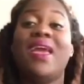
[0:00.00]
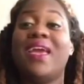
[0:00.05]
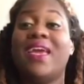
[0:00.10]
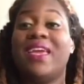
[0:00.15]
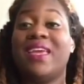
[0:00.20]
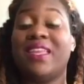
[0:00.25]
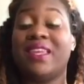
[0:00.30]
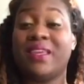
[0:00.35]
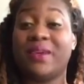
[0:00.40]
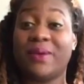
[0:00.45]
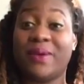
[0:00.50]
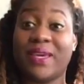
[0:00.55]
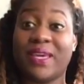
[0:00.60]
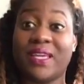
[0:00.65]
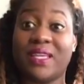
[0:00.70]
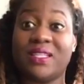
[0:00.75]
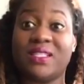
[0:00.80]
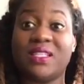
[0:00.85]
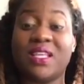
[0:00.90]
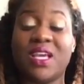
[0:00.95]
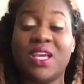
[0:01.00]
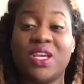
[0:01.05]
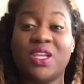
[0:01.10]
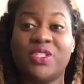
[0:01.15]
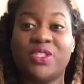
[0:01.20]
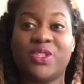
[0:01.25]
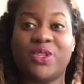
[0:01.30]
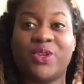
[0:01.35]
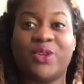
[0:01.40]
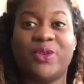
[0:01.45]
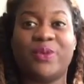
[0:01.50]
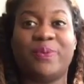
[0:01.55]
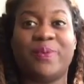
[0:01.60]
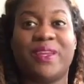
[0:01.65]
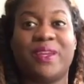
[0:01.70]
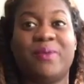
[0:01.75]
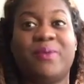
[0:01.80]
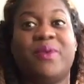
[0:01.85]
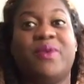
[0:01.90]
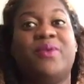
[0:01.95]
anyways, so
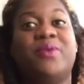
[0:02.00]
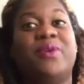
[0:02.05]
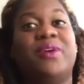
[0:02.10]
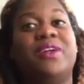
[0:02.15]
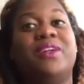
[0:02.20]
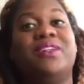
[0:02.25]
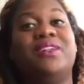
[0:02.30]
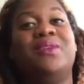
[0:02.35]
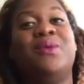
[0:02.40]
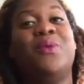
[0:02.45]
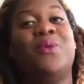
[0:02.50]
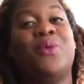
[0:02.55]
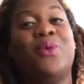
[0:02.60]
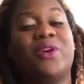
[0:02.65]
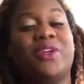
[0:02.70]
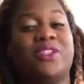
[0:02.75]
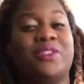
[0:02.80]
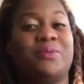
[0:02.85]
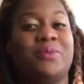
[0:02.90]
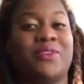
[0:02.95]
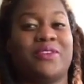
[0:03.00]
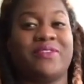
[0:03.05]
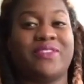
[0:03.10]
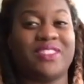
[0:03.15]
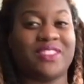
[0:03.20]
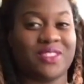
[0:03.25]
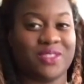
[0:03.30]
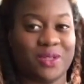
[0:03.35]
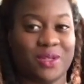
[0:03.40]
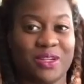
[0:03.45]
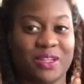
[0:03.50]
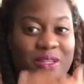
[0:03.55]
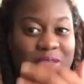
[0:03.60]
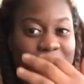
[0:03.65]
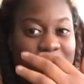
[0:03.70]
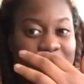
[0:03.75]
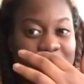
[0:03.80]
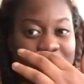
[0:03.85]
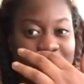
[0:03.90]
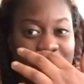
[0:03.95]
my number 1 worst boyfriend
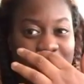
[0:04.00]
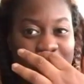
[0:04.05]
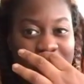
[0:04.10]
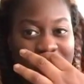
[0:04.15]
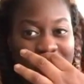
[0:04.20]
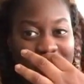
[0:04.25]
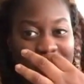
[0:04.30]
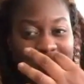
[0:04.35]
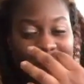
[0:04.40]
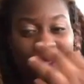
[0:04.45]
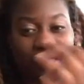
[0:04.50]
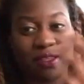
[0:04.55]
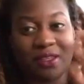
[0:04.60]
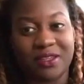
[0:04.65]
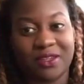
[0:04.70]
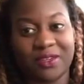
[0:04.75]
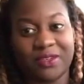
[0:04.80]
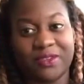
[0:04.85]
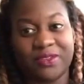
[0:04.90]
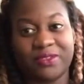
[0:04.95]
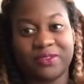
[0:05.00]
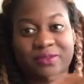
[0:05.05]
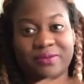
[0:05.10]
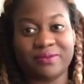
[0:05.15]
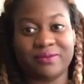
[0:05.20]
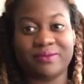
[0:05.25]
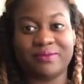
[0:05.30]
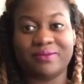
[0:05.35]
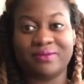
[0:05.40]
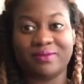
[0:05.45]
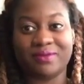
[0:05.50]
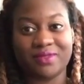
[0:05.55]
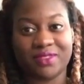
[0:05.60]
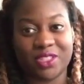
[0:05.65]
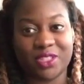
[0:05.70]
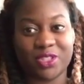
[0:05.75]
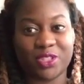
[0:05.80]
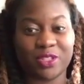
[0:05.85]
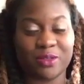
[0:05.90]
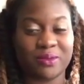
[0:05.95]
story will be,
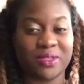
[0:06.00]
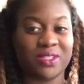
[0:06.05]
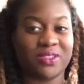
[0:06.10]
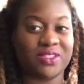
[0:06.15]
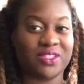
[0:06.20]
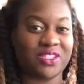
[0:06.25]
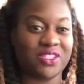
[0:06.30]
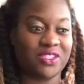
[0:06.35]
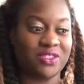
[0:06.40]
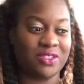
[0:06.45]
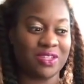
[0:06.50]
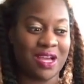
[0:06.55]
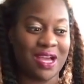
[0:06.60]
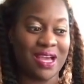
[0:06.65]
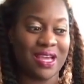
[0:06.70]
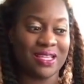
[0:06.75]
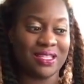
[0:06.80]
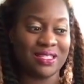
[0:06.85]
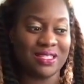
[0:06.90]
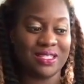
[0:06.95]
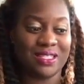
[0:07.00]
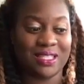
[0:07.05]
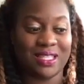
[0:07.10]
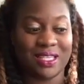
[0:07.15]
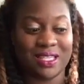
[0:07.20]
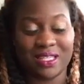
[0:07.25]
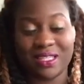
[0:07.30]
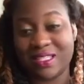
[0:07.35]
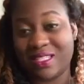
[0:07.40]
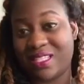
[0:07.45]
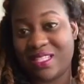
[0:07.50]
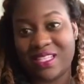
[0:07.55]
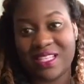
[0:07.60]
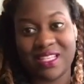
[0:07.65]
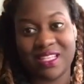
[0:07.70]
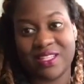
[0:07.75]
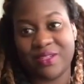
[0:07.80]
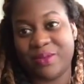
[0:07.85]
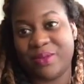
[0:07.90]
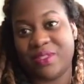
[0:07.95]
a tribute to you guys, because
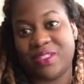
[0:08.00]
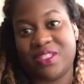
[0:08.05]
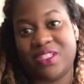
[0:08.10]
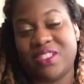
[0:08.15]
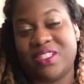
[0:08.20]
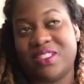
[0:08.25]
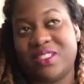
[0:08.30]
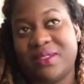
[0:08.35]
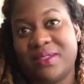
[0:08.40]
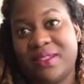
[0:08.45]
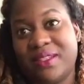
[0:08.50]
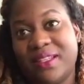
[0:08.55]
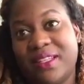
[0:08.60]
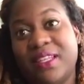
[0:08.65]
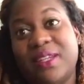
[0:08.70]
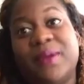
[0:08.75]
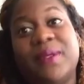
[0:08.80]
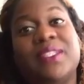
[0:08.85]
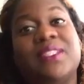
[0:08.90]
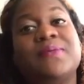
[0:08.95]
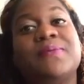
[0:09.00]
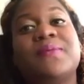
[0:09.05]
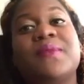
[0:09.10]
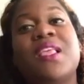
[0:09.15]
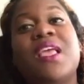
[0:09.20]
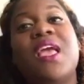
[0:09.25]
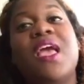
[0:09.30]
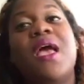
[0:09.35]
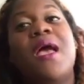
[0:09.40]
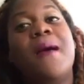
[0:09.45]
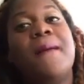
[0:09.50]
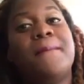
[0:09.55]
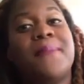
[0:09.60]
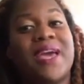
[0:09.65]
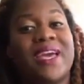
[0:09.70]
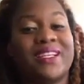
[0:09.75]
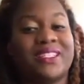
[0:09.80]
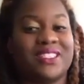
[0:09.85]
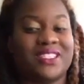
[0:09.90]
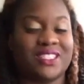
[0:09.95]
it was just, anyways,
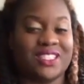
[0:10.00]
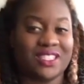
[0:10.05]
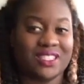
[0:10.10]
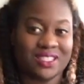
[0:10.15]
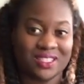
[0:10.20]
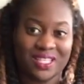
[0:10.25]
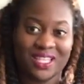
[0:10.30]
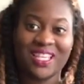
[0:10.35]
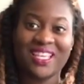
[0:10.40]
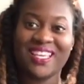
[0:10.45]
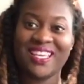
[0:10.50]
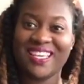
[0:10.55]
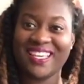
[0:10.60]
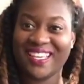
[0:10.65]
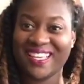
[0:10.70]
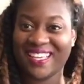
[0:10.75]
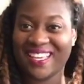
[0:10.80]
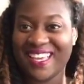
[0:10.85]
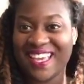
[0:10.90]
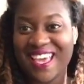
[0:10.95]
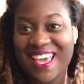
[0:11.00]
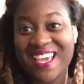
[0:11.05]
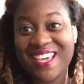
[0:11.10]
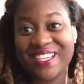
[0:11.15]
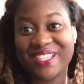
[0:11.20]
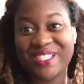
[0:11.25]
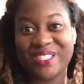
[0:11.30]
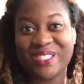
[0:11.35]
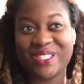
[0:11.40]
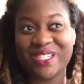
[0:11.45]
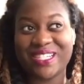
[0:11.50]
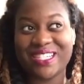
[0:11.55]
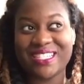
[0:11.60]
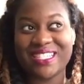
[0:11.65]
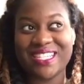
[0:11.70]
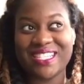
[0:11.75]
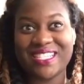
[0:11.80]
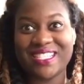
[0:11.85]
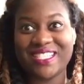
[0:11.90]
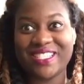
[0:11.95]
back to short
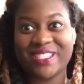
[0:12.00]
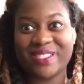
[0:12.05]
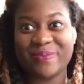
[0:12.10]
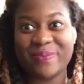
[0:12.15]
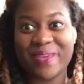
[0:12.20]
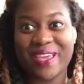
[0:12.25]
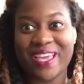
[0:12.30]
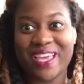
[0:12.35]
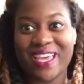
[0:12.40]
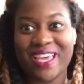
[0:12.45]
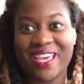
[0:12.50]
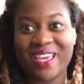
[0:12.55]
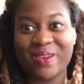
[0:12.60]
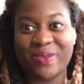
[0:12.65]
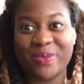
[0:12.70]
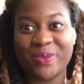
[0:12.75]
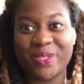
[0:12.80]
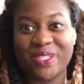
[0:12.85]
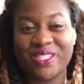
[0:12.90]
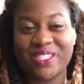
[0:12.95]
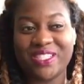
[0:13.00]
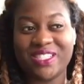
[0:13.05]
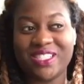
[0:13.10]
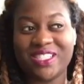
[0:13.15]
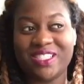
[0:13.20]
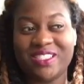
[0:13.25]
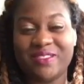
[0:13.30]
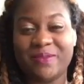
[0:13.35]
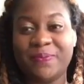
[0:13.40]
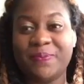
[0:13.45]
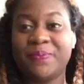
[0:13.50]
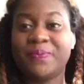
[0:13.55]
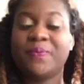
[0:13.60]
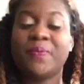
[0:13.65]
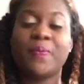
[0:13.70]
attention span, woo.